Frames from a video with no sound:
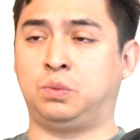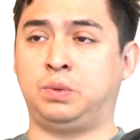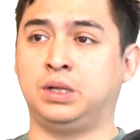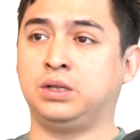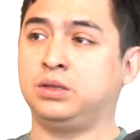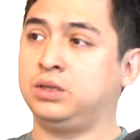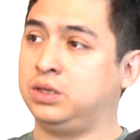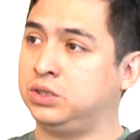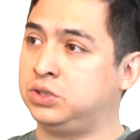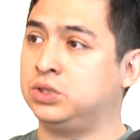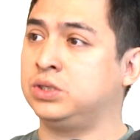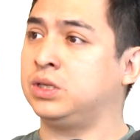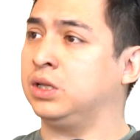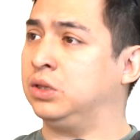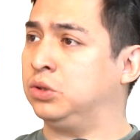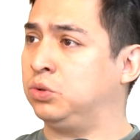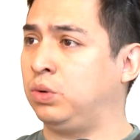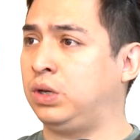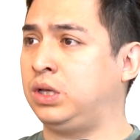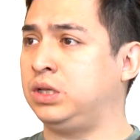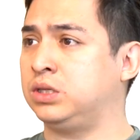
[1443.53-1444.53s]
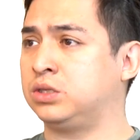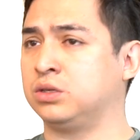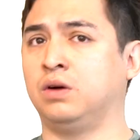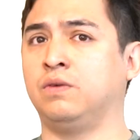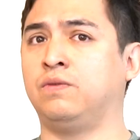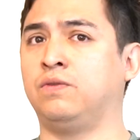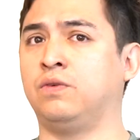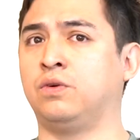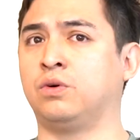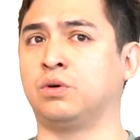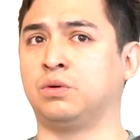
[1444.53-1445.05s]
build digital twins
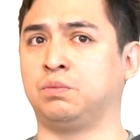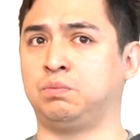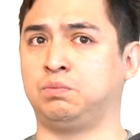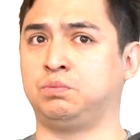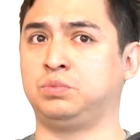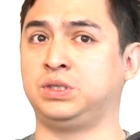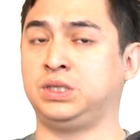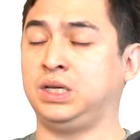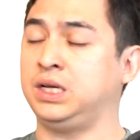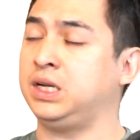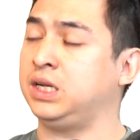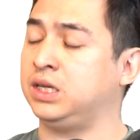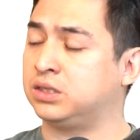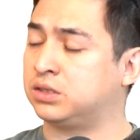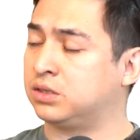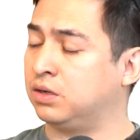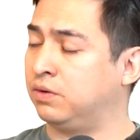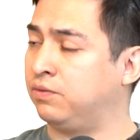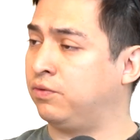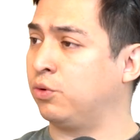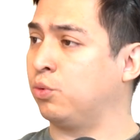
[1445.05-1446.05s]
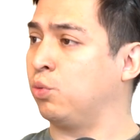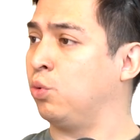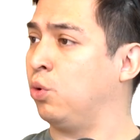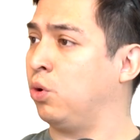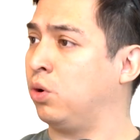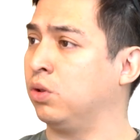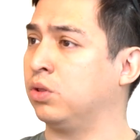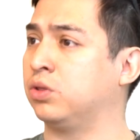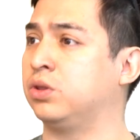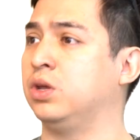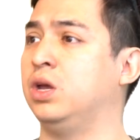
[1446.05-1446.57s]
of our cities, of our
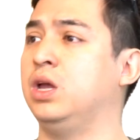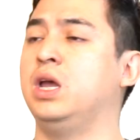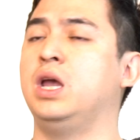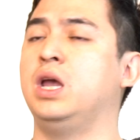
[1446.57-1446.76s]
world.